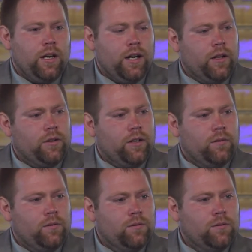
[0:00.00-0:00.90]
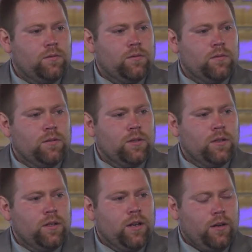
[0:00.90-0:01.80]
and I thought,
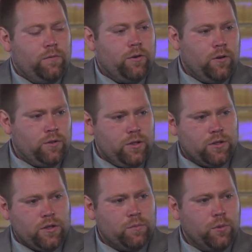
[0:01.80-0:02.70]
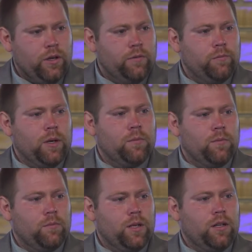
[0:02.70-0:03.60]
for just a brief
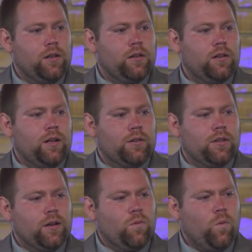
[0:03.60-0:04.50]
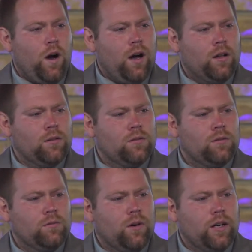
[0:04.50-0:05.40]
minute, I was like, why
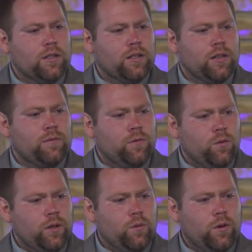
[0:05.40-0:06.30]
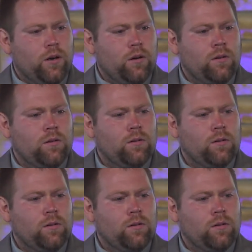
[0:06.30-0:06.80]
isn't he fully well?